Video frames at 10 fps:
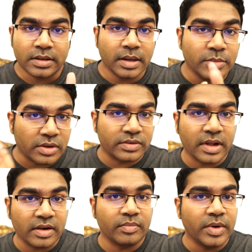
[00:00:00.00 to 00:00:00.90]
Time
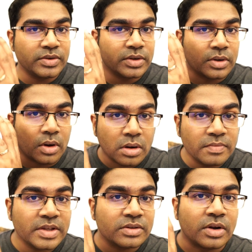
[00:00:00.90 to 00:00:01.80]
yourself. Make sure you're
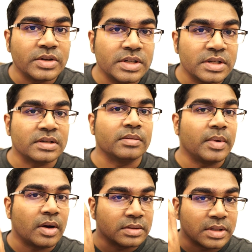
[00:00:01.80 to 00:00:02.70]
always conscious
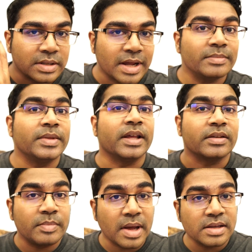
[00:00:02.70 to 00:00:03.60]
about the time that
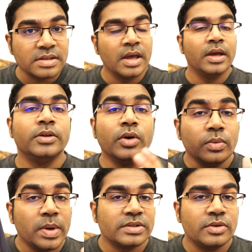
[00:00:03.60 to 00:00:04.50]
has passed.
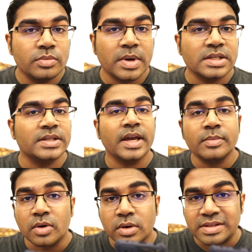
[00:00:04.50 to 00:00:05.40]
Don't waste too much
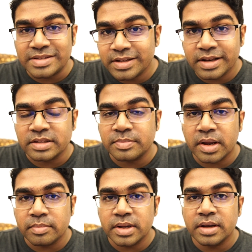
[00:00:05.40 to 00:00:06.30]
time on a single
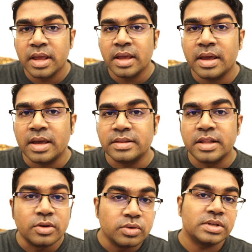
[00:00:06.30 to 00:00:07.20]
experiment and
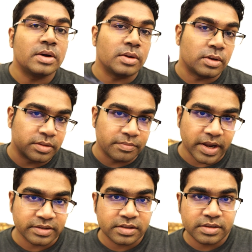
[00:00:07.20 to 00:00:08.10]
then lose out on the
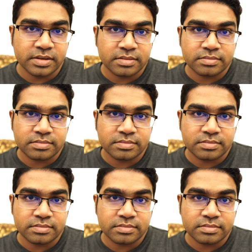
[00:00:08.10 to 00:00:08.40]
rest.